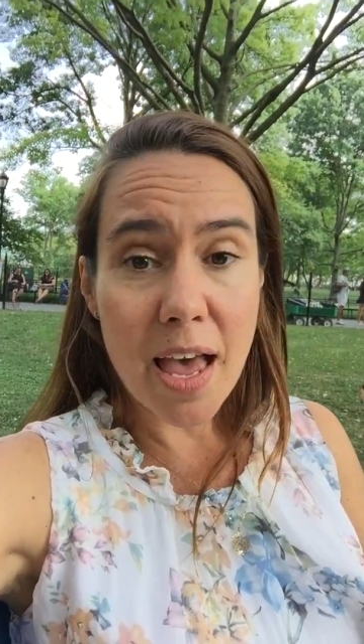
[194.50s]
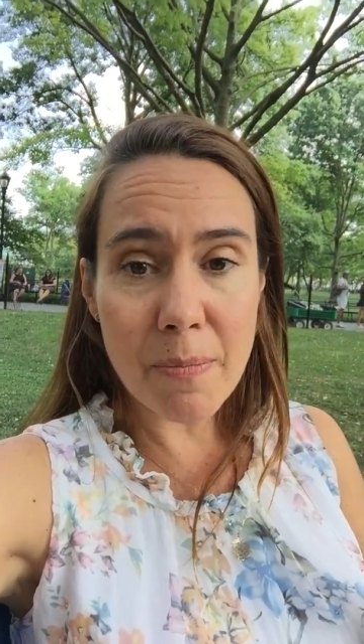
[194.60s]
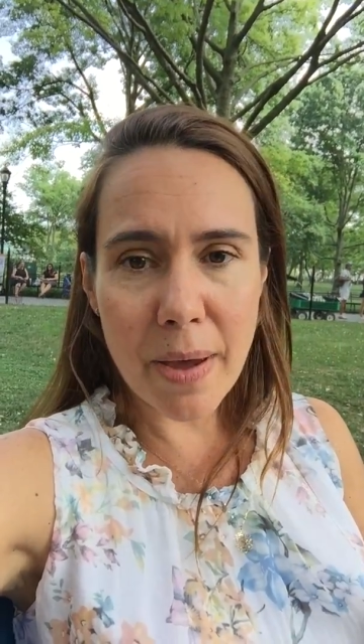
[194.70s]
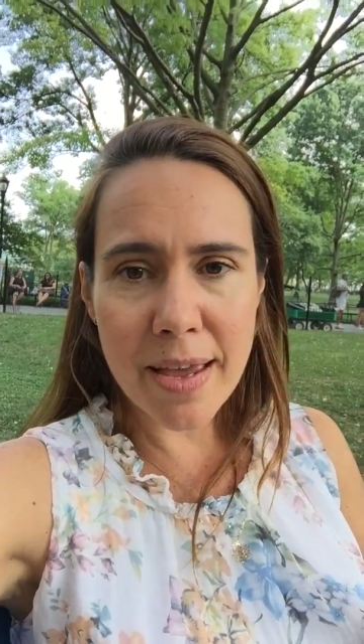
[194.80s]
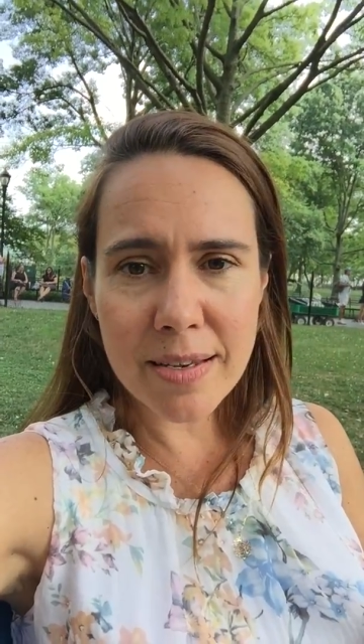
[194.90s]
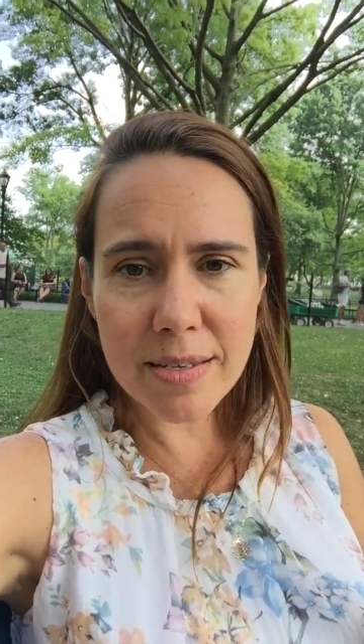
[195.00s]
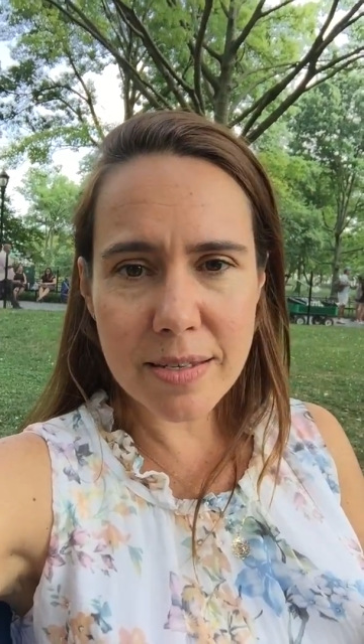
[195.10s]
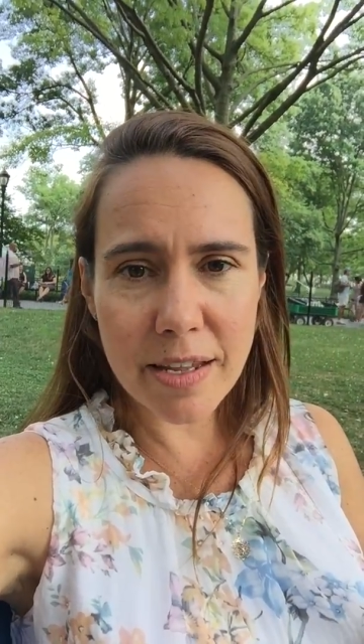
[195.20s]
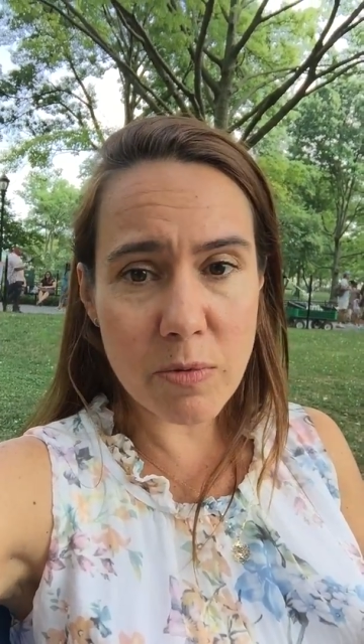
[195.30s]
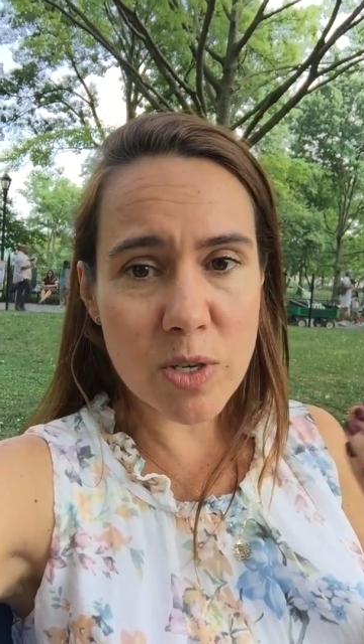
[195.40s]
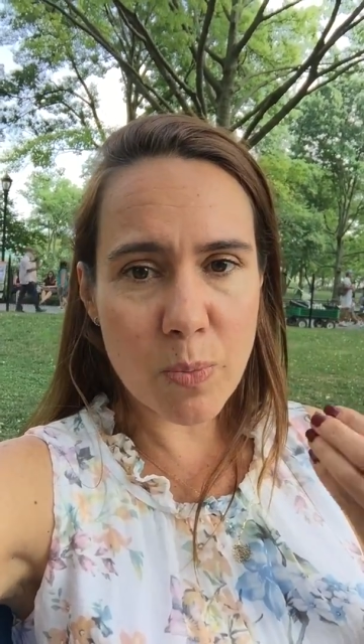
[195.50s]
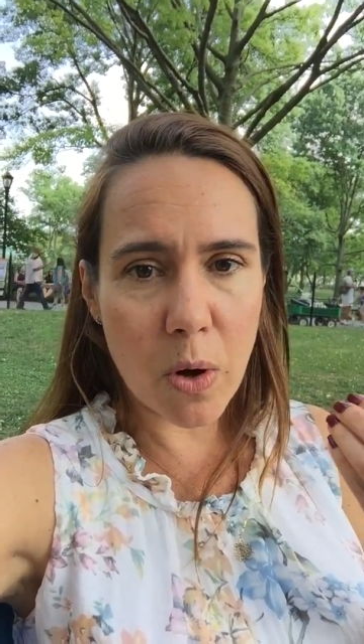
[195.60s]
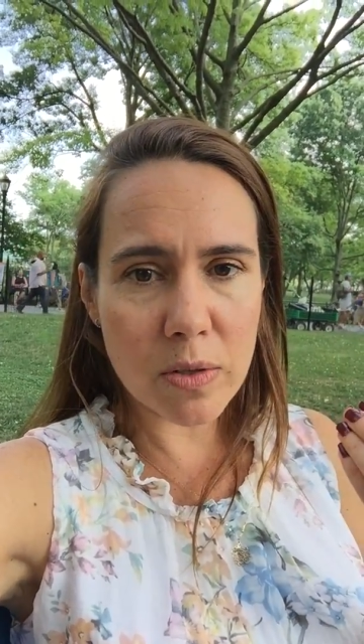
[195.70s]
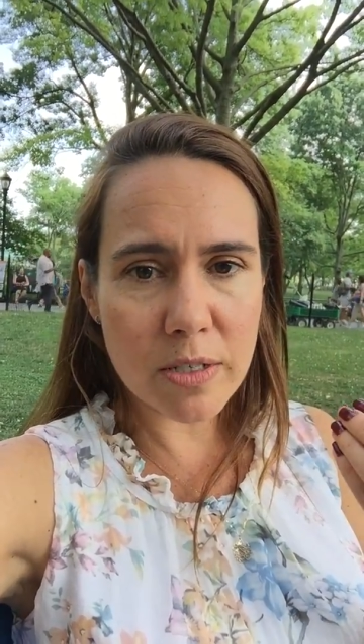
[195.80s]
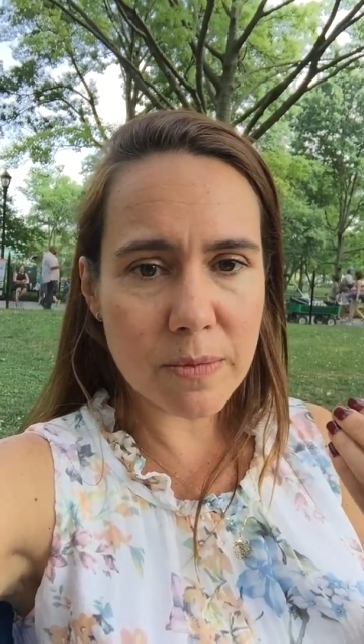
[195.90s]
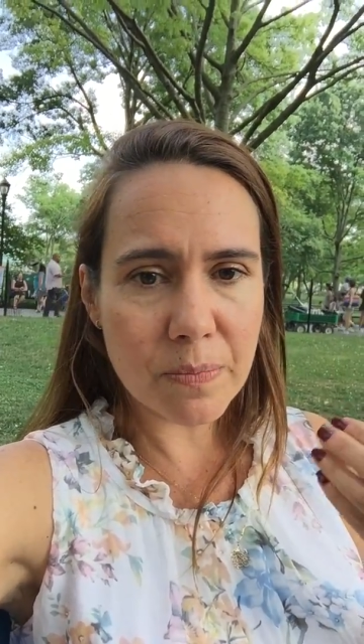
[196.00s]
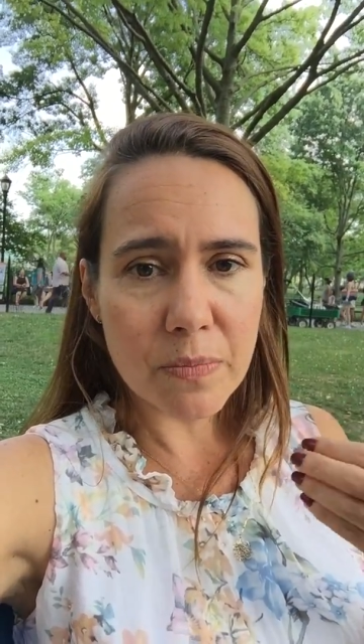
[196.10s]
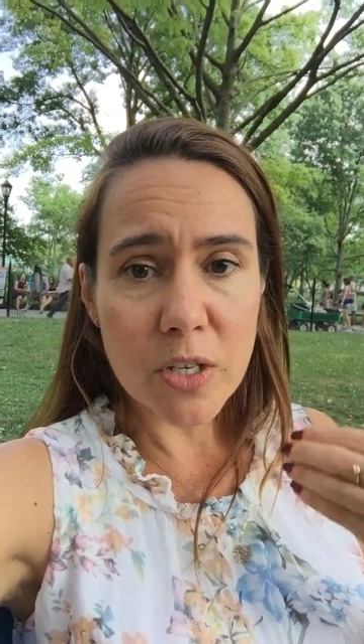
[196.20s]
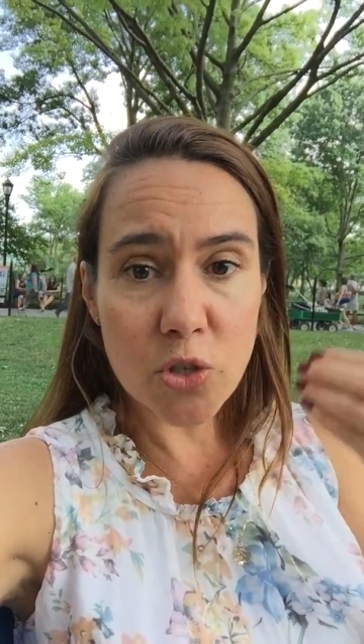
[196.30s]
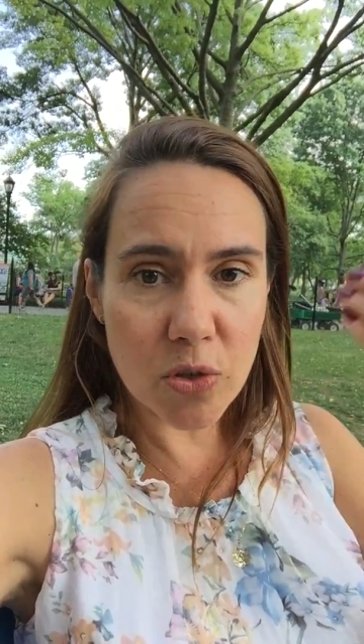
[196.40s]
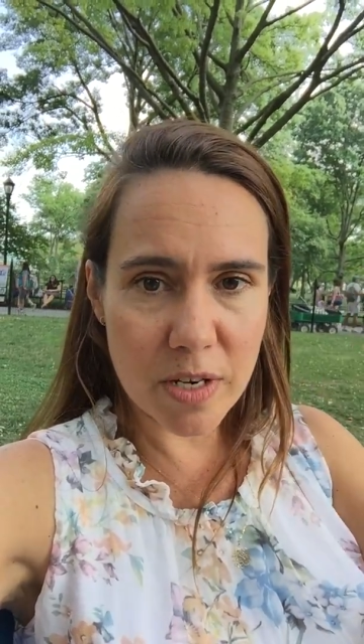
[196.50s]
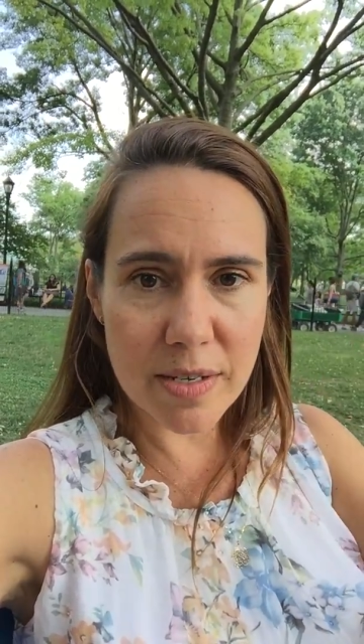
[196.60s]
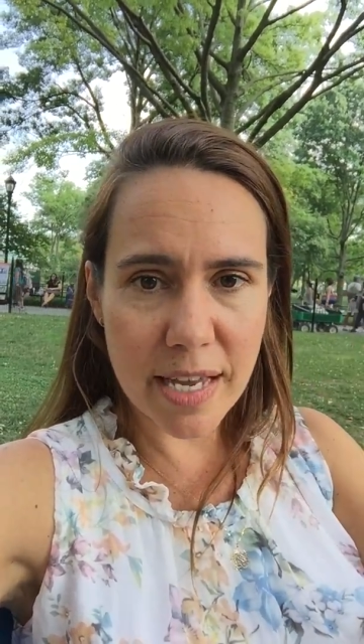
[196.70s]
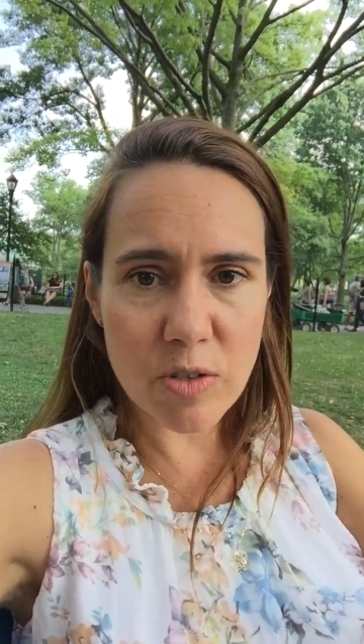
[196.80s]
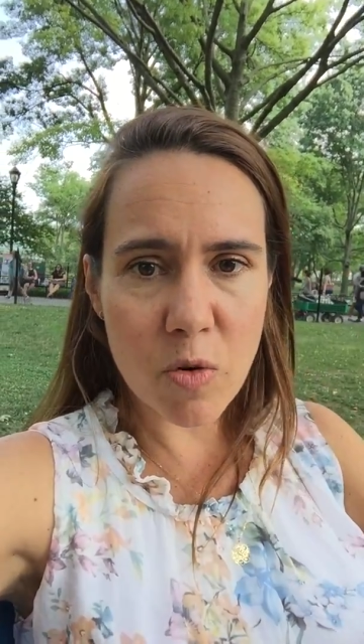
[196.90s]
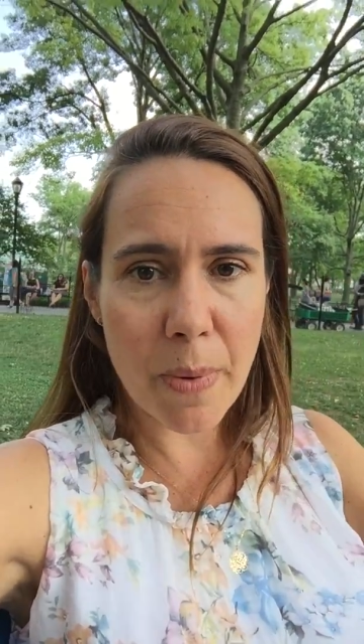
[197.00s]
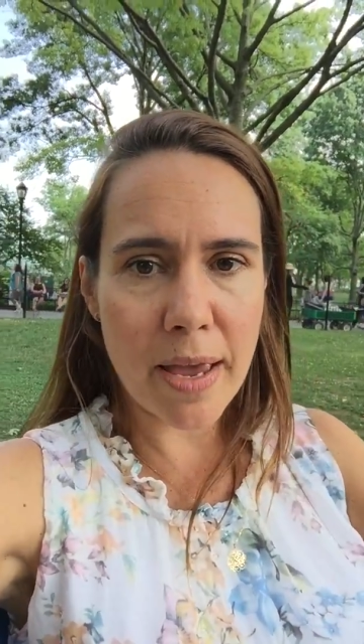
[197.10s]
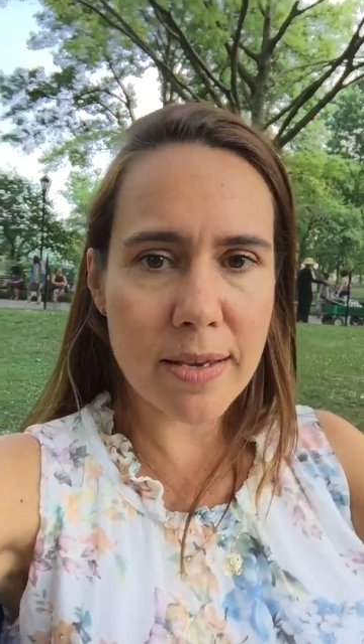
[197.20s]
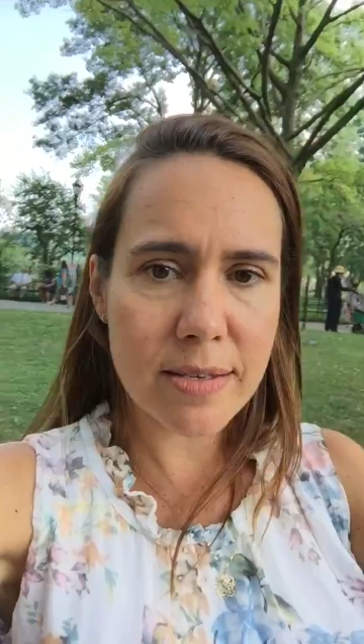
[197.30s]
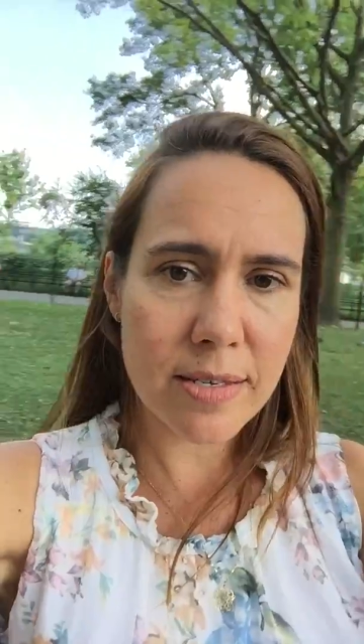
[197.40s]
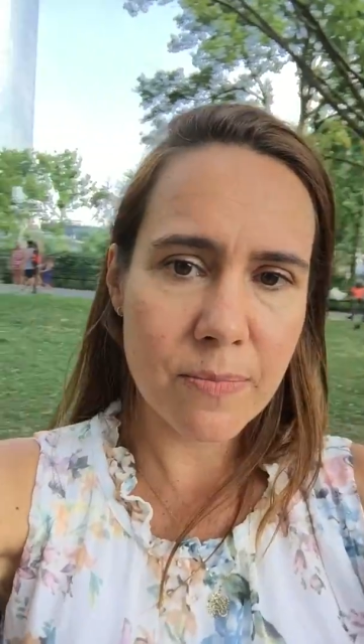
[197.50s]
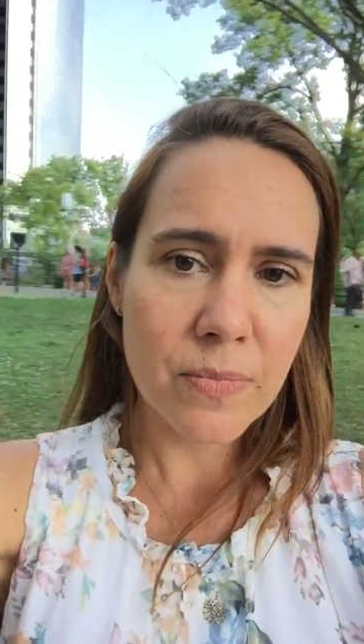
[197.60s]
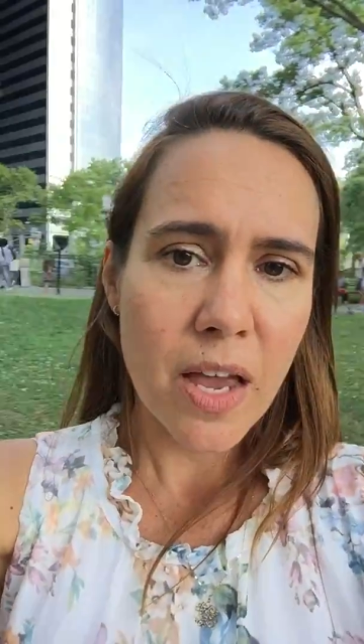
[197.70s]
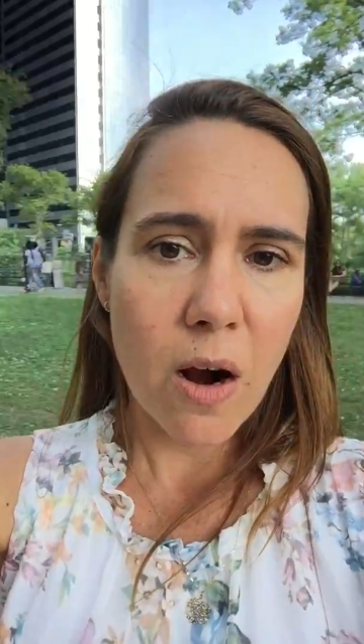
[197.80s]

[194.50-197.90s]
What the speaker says: And banks, they respond to their central banks